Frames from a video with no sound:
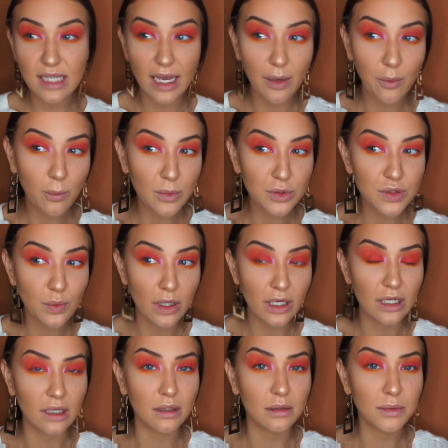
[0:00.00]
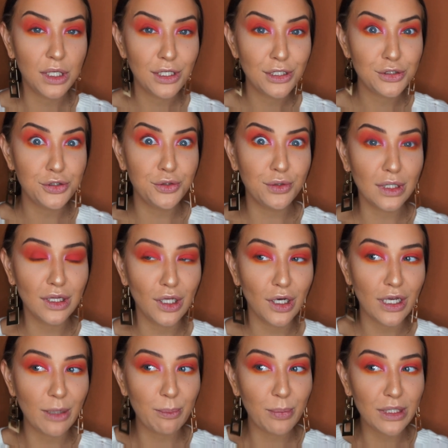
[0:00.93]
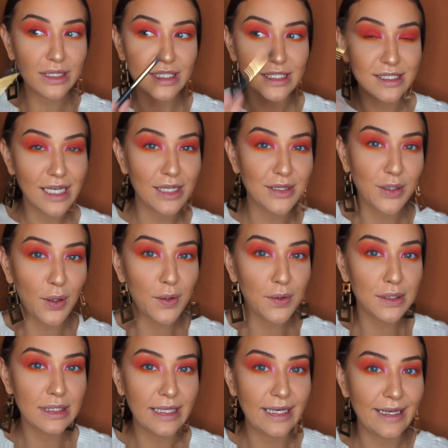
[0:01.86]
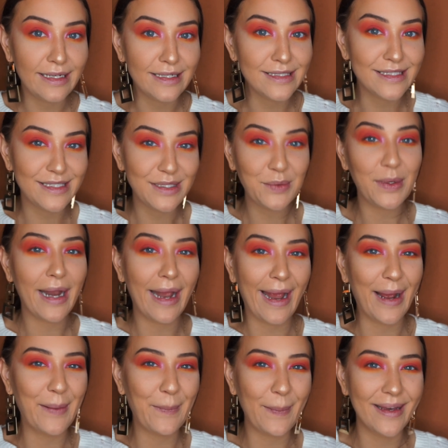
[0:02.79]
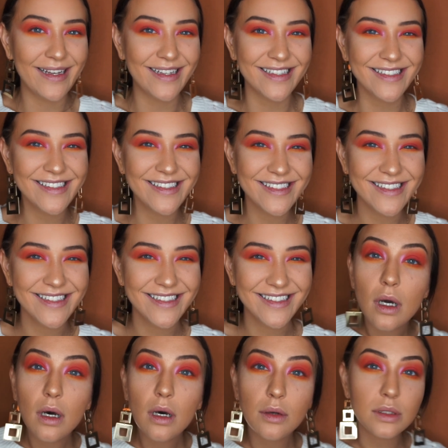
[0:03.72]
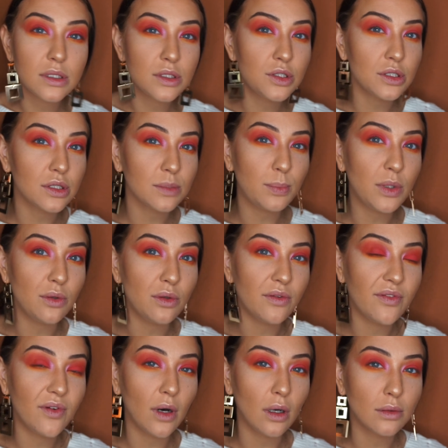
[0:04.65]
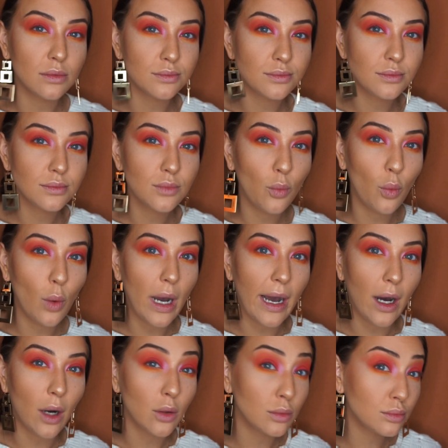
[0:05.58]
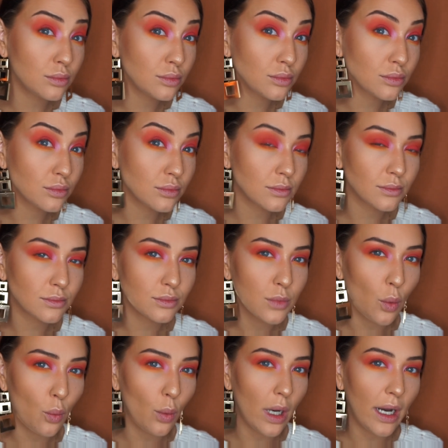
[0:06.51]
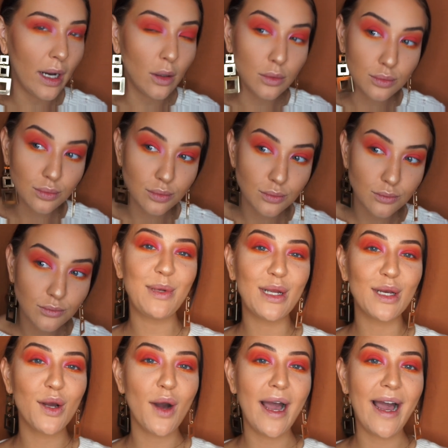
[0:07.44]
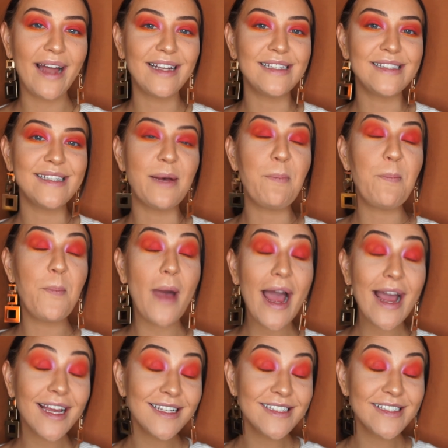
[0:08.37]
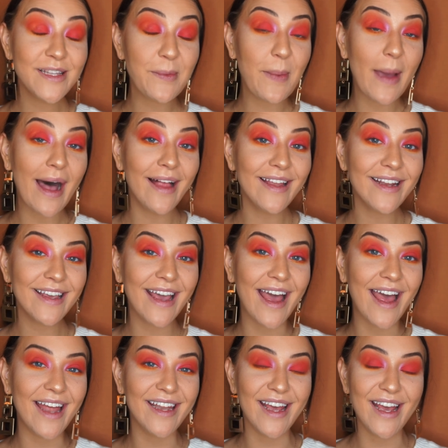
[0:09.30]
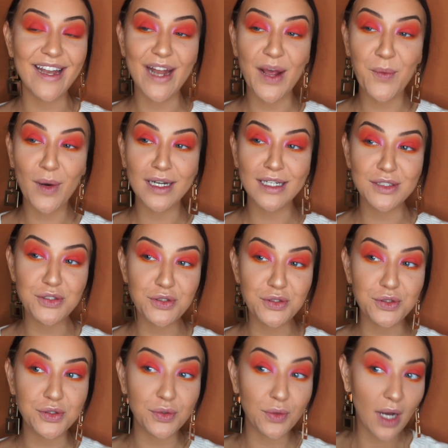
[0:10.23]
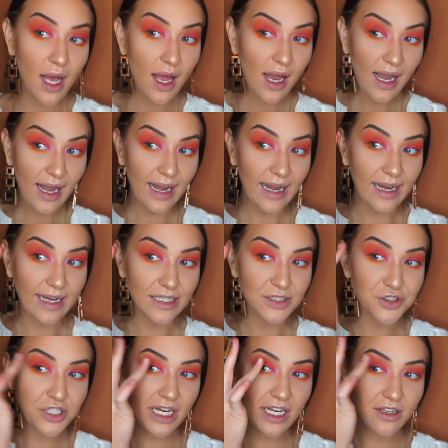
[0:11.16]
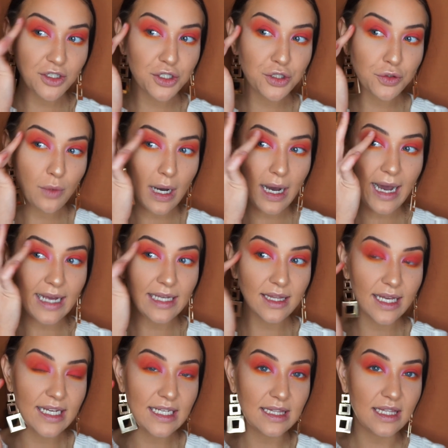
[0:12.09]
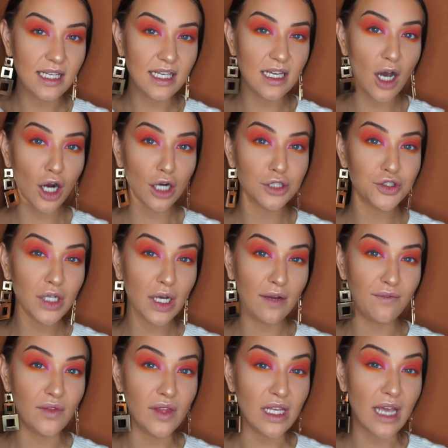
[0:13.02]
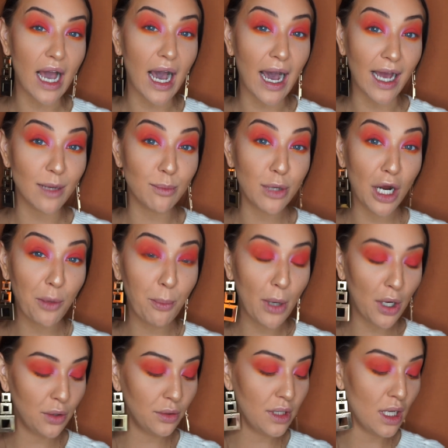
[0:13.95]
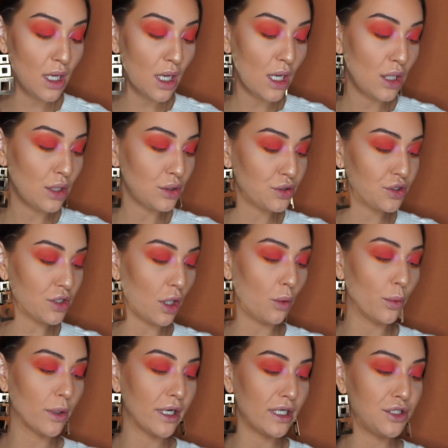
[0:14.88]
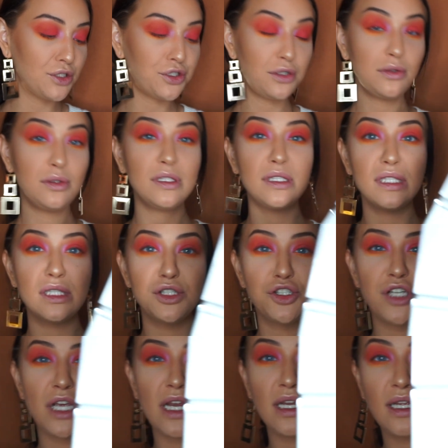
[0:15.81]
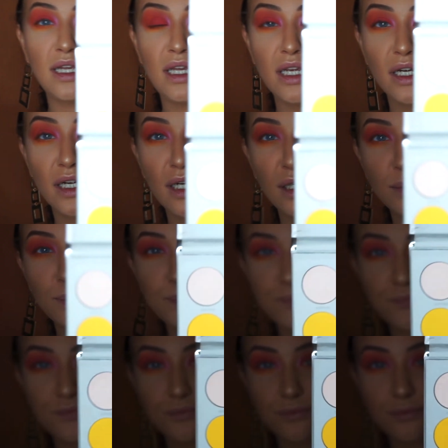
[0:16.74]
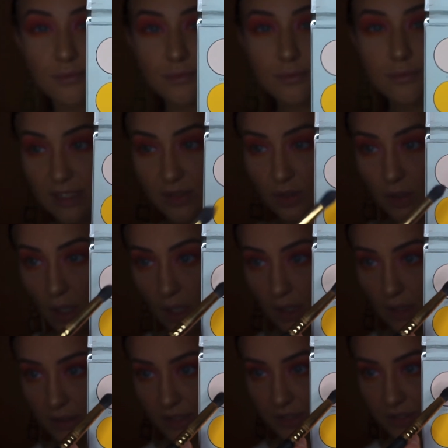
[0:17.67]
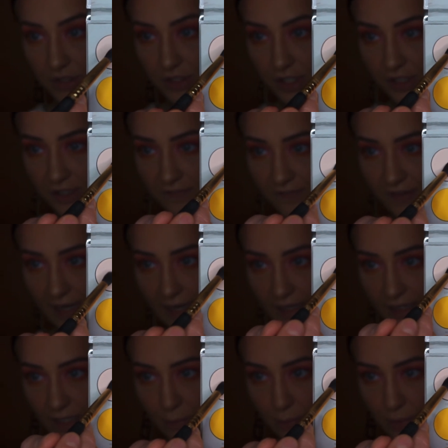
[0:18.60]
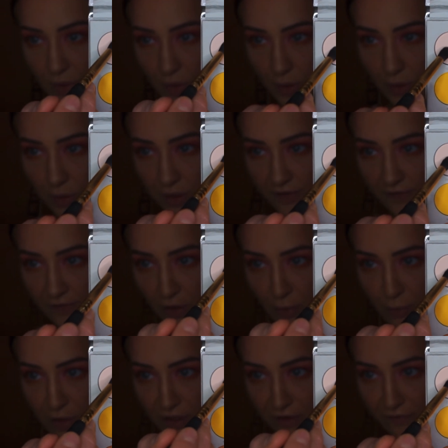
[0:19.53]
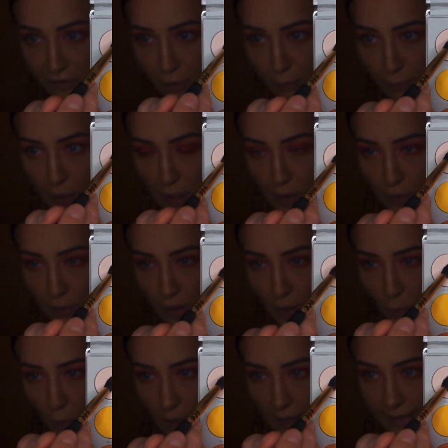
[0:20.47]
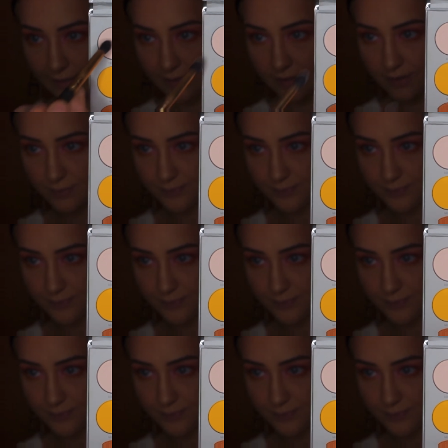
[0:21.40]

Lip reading: I almost want to do a look and put this on the whole lid and see what happens. Oh, it's just beautiful. Wow. Wow. I'm going to go ahead and dip back into the palette again, and I want to do a shade to highlight the arch of the eyebrow bone. So we're going to choose this shade here. It's called Certified, a beautiful, beautiful bone white.